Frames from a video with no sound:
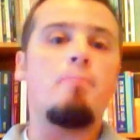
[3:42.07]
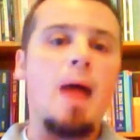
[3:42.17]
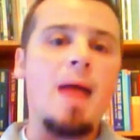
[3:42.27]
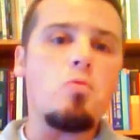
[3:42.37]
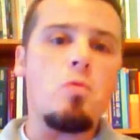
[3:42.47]

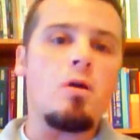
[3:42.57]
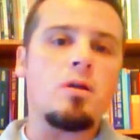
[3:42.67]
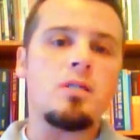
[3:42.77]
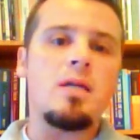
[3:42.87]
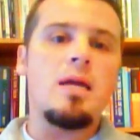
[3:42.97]

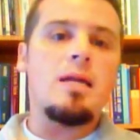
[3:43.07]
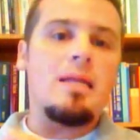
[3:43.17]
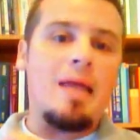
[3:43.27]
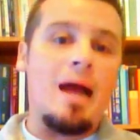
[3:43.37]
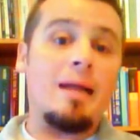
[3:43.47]
Bibleworks
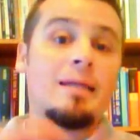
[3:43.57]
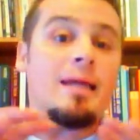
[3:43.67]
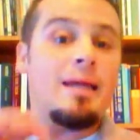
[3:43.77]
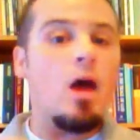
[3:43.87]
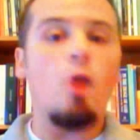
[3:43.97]
9
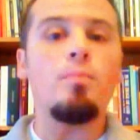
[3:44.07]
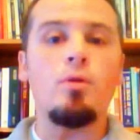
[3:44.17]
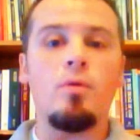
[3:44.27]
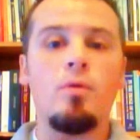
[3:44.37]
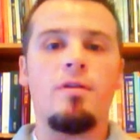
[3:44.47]
can help
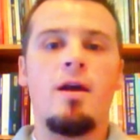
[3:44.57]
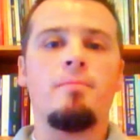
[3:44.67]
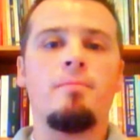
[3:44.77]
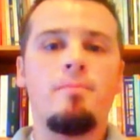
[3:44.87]
you with that.